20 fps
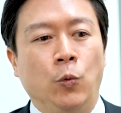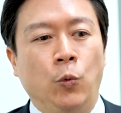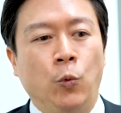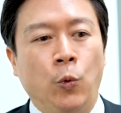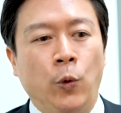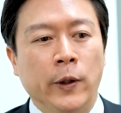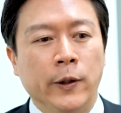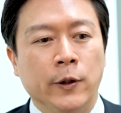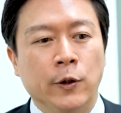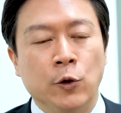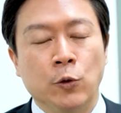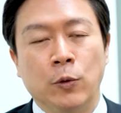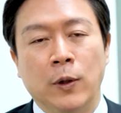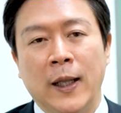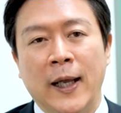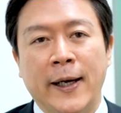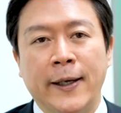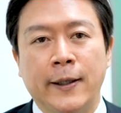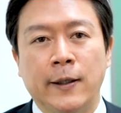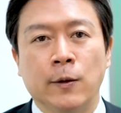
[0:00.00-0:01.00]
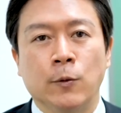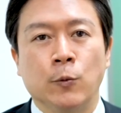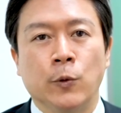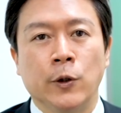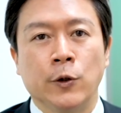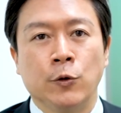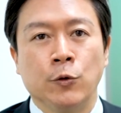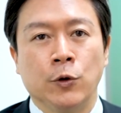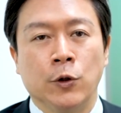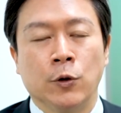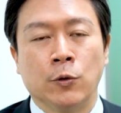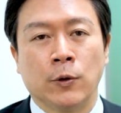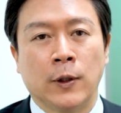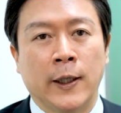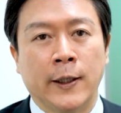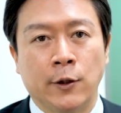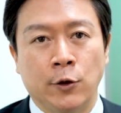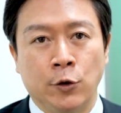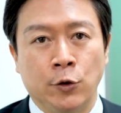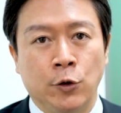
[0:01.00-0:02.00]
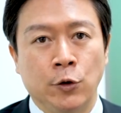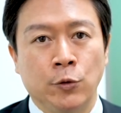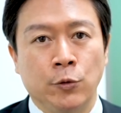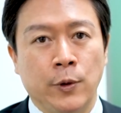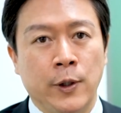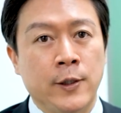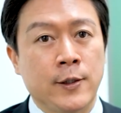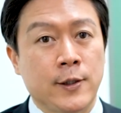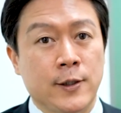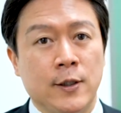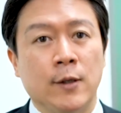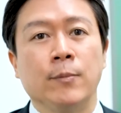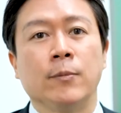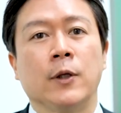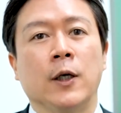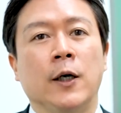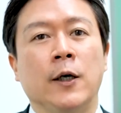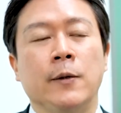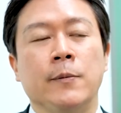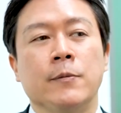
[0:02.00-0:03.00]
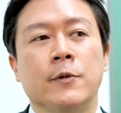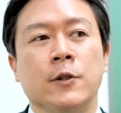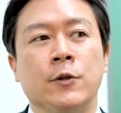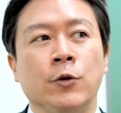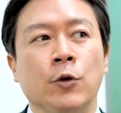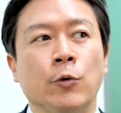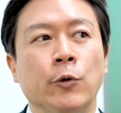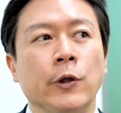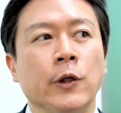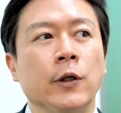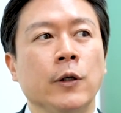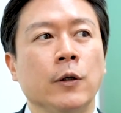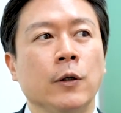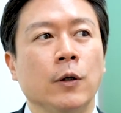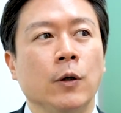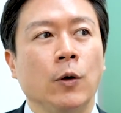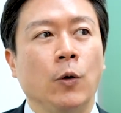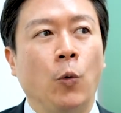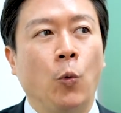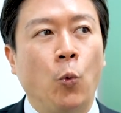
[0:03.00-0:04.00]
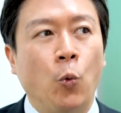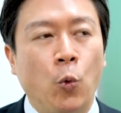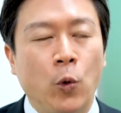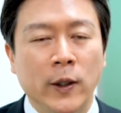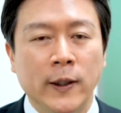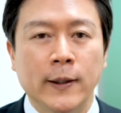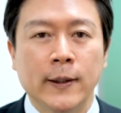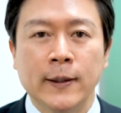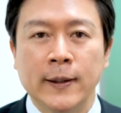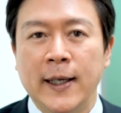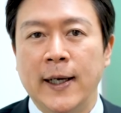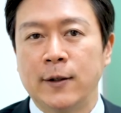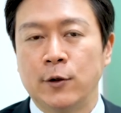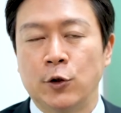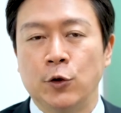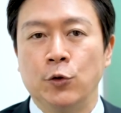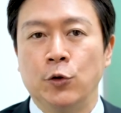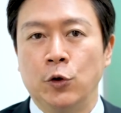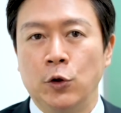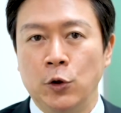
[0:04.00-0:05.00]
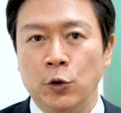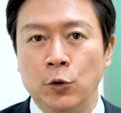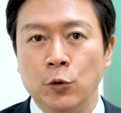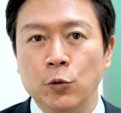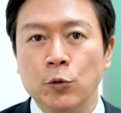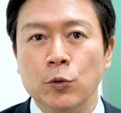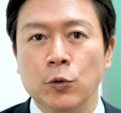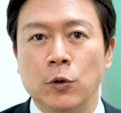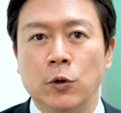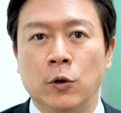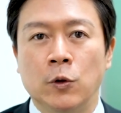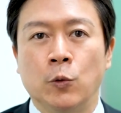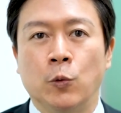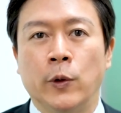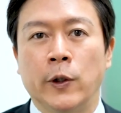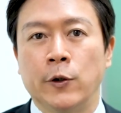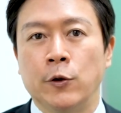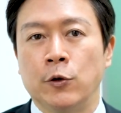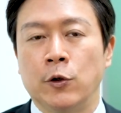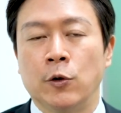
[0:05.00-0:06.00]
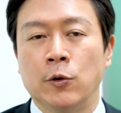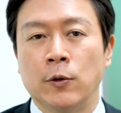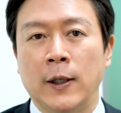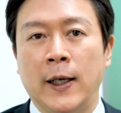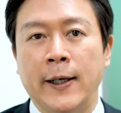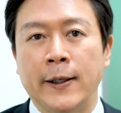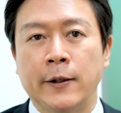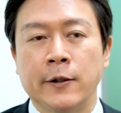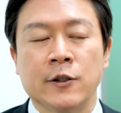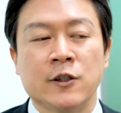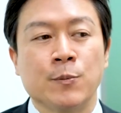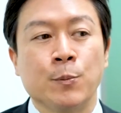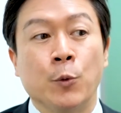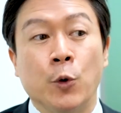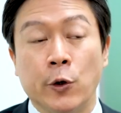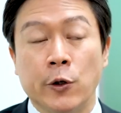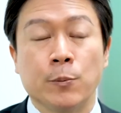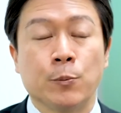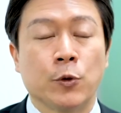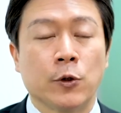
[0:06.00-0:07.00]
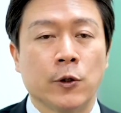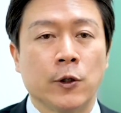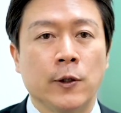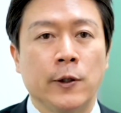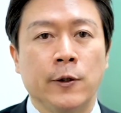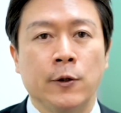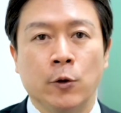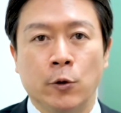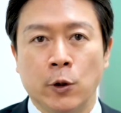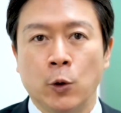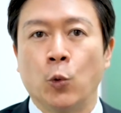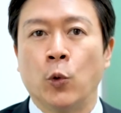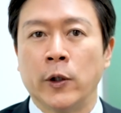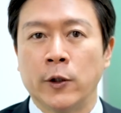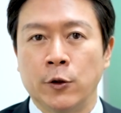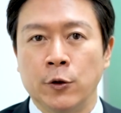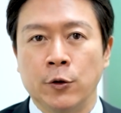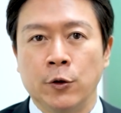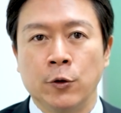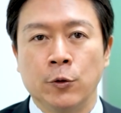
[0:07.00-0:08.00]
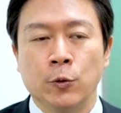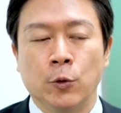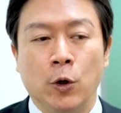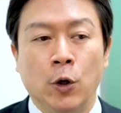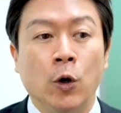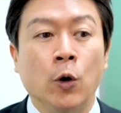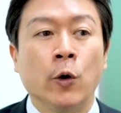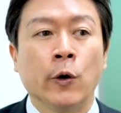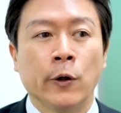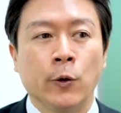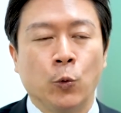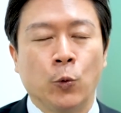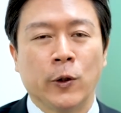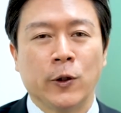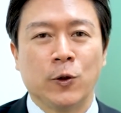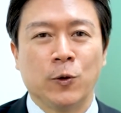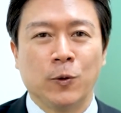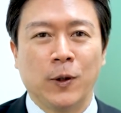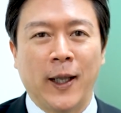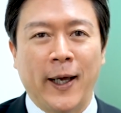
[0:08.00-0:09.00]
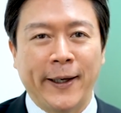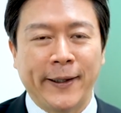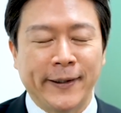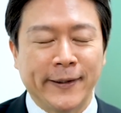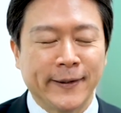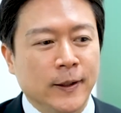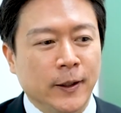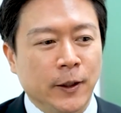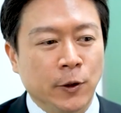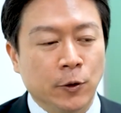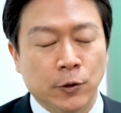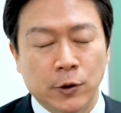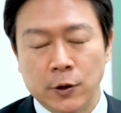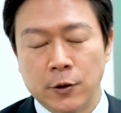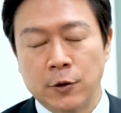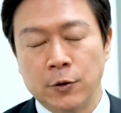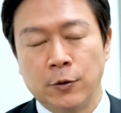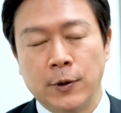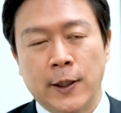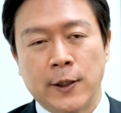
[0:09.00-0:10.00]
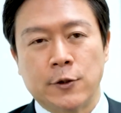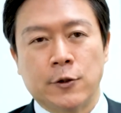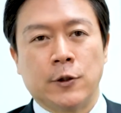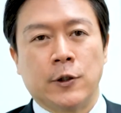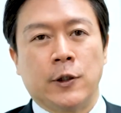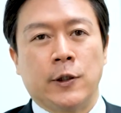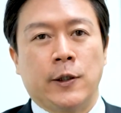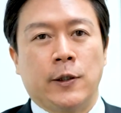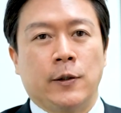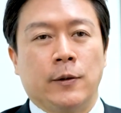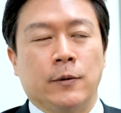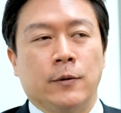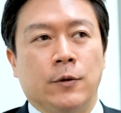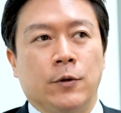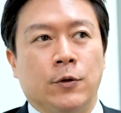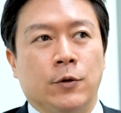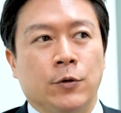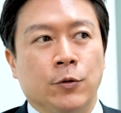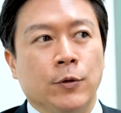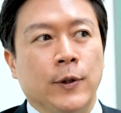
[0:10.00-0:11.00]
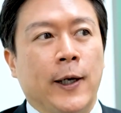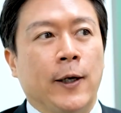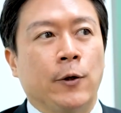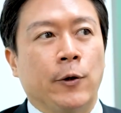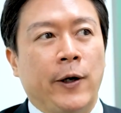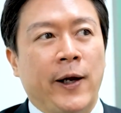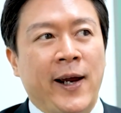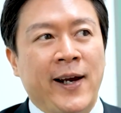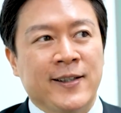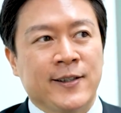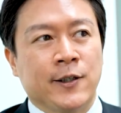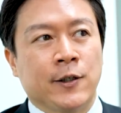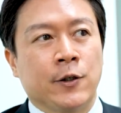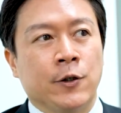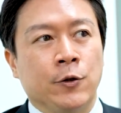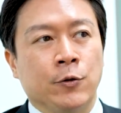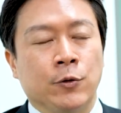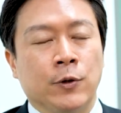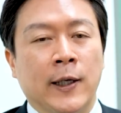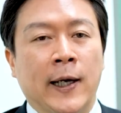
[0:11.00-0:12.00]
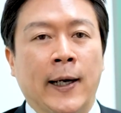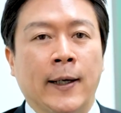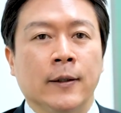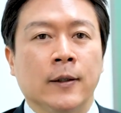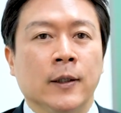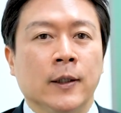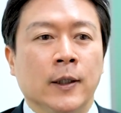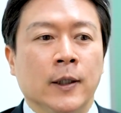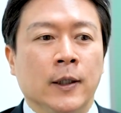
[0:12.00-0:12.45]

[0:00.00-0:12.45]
what you like and what you don't like to do. And sometimes knowing what not to do or what you don't like is more important than knowing what to do or what you like. In order to actually do that or execute that,